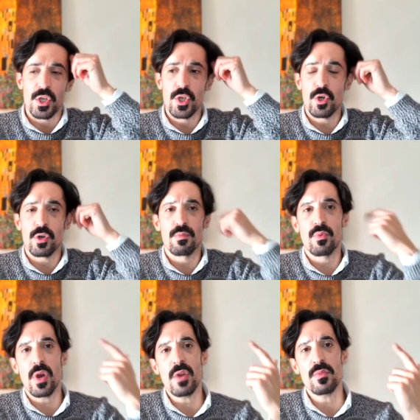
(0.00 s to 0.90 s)
your
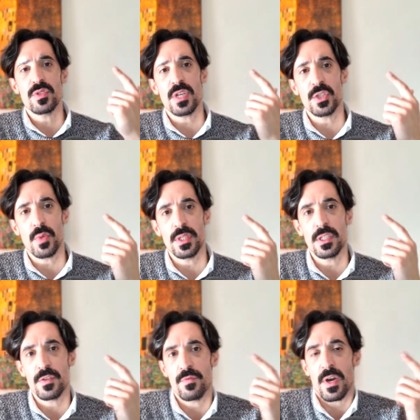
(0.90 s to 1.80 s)
brain will start to
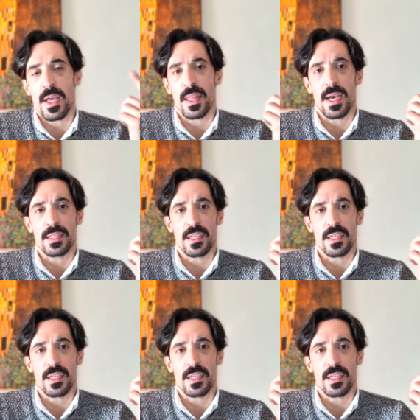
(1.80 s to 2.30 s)
identify that